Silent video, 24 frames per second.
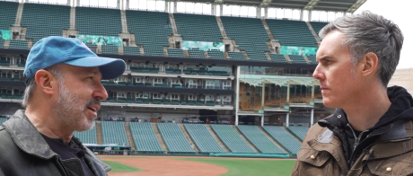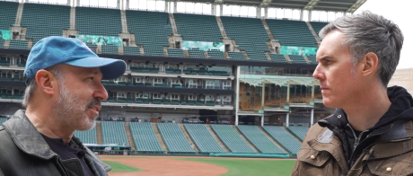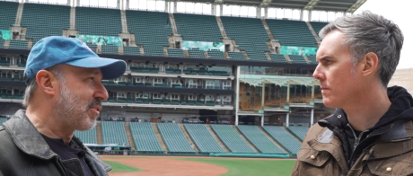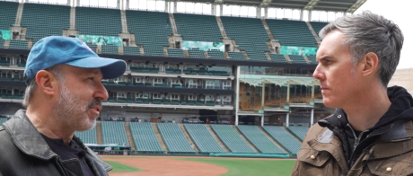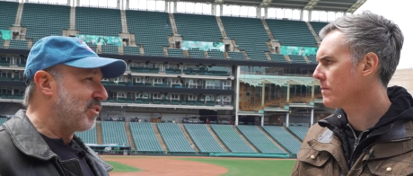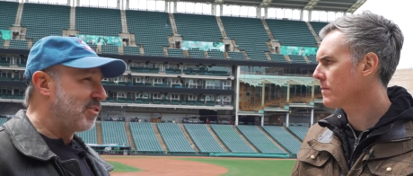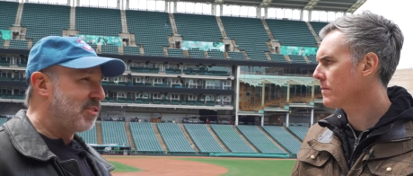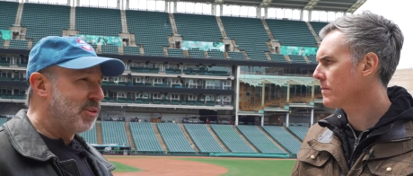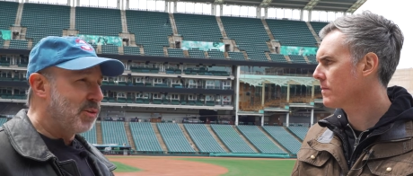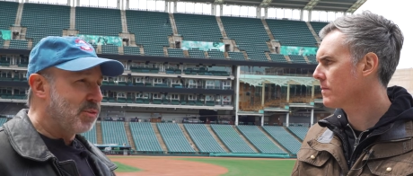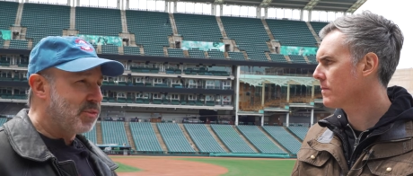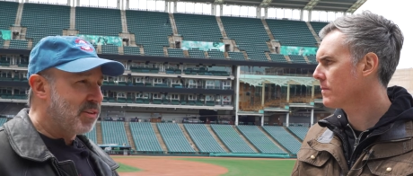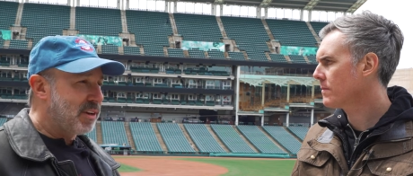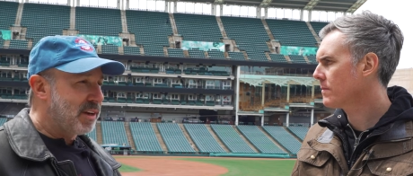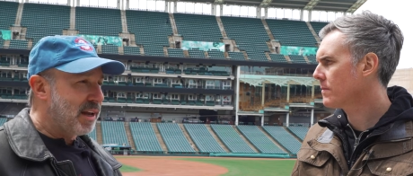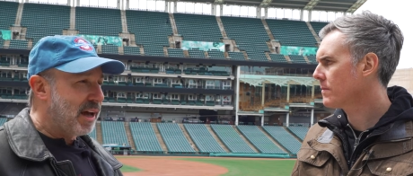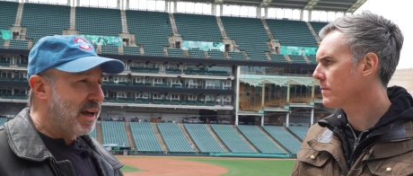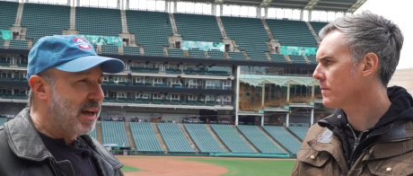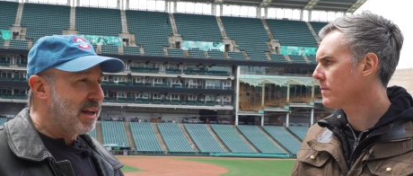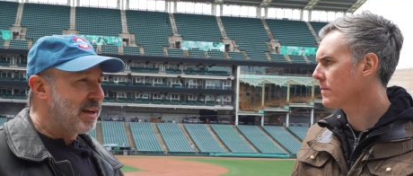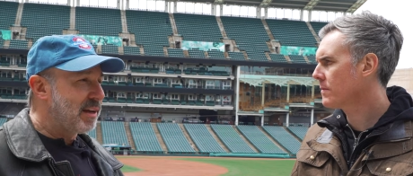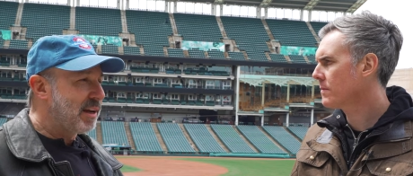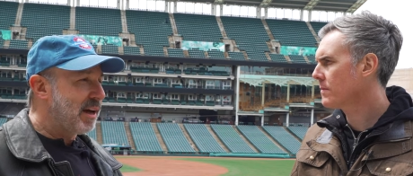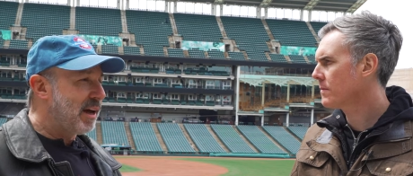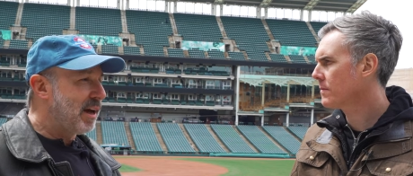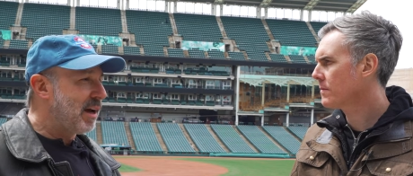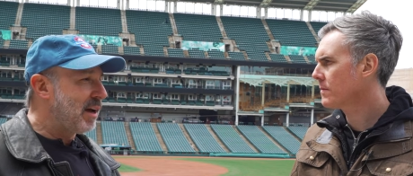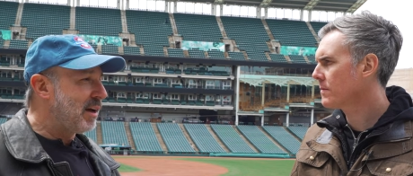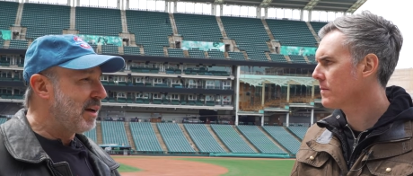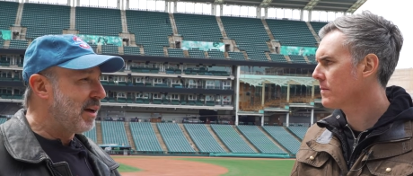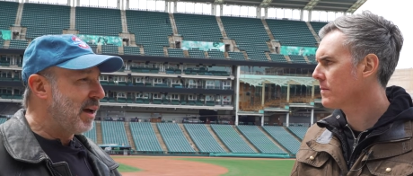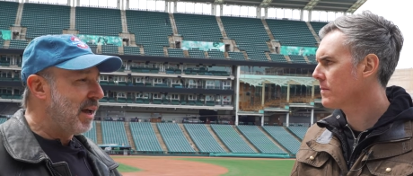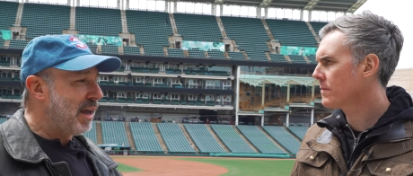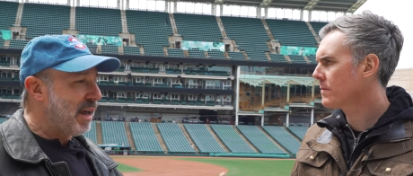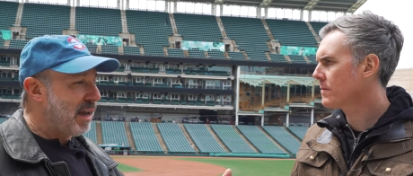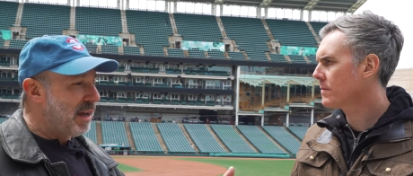Speaker 1: Texas, use it on
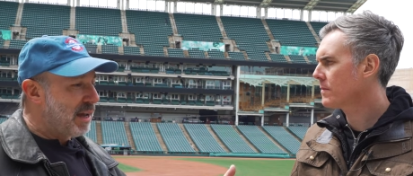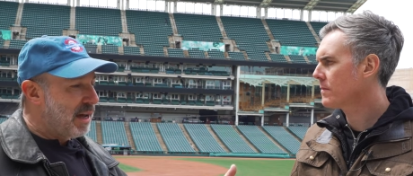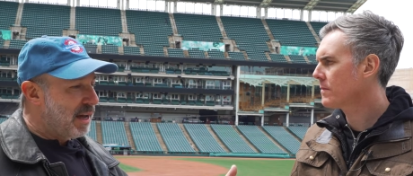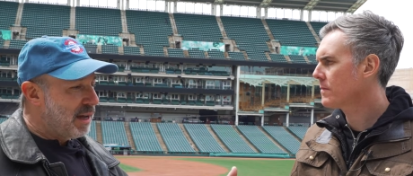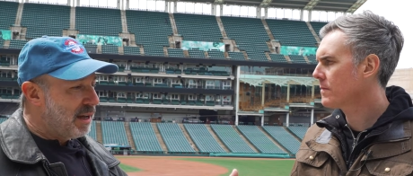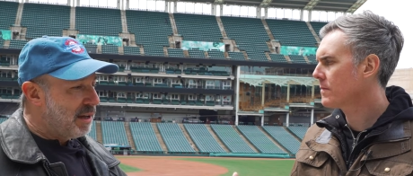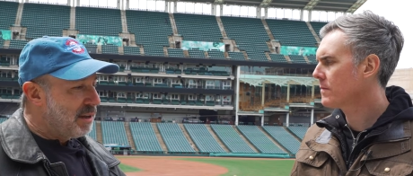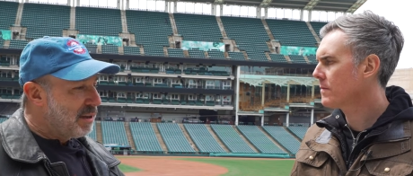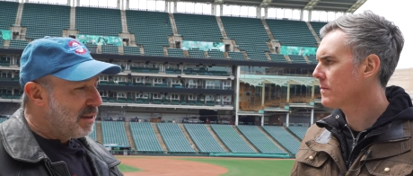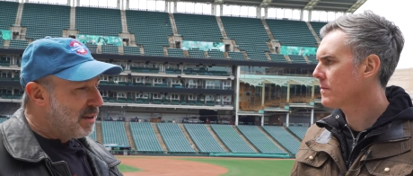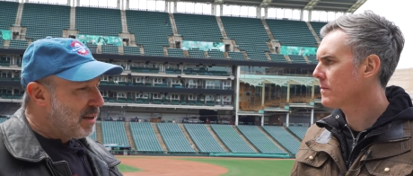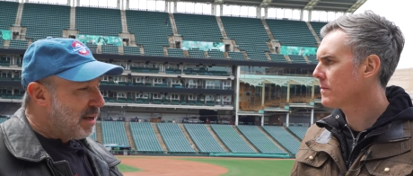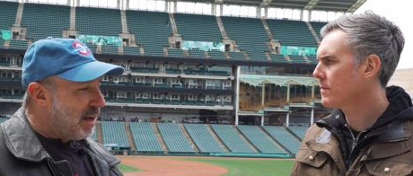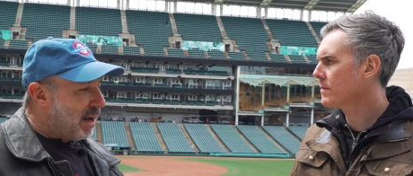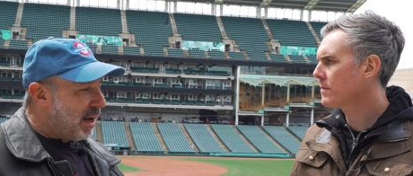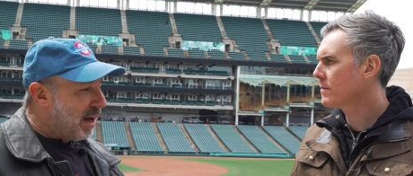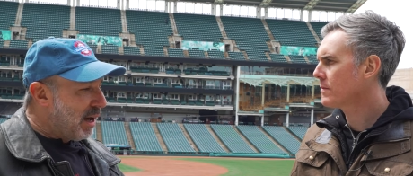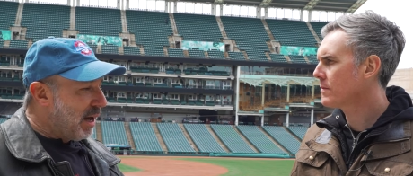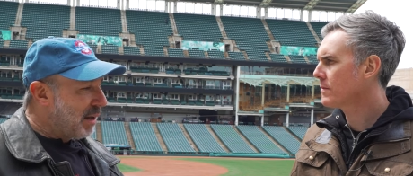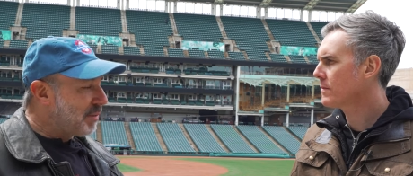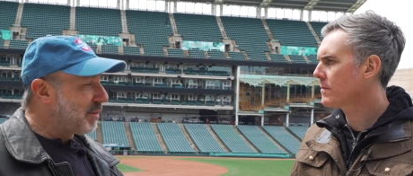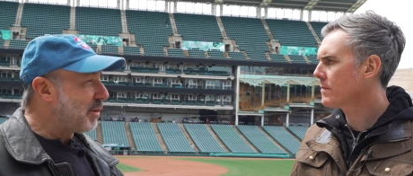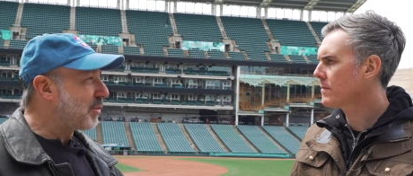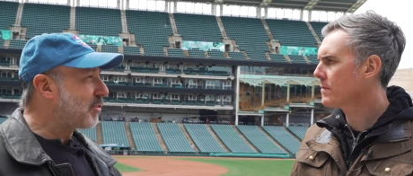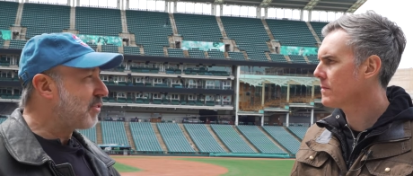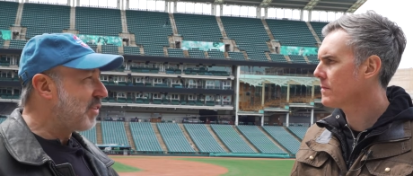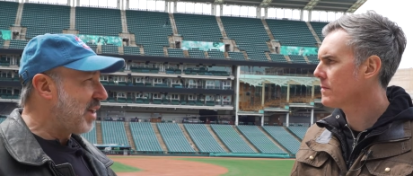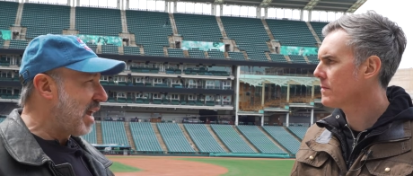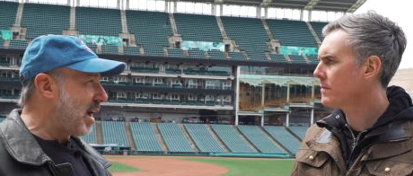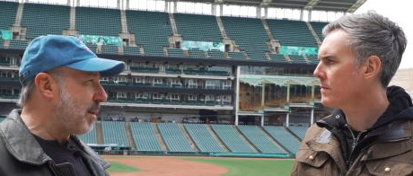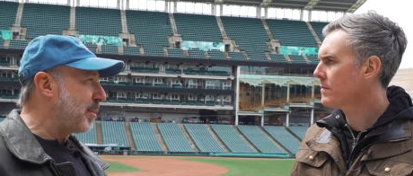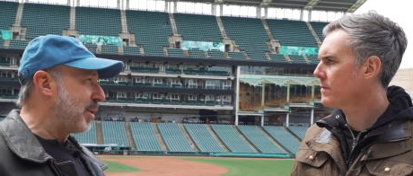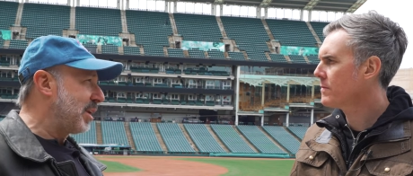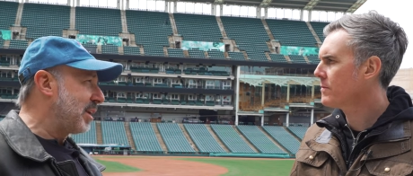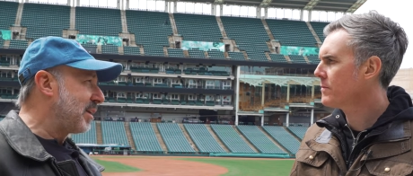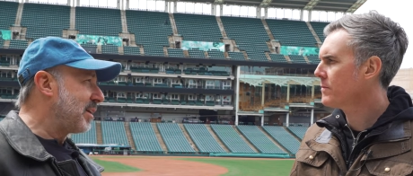a on their
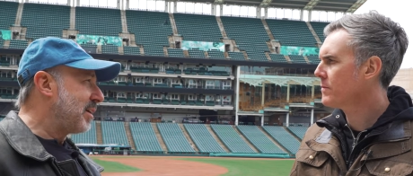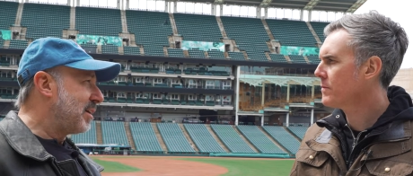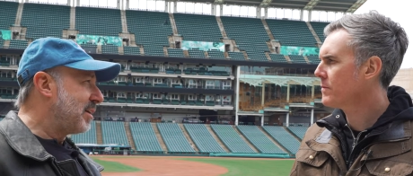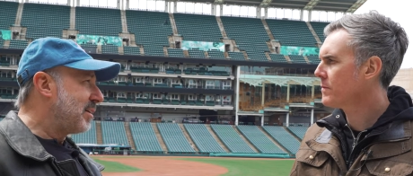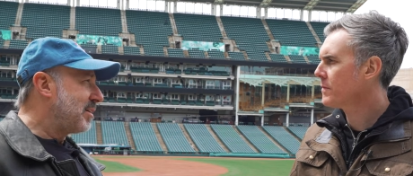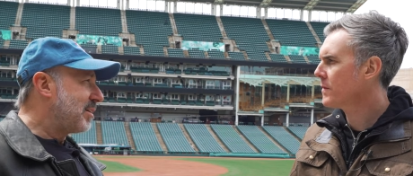salmon.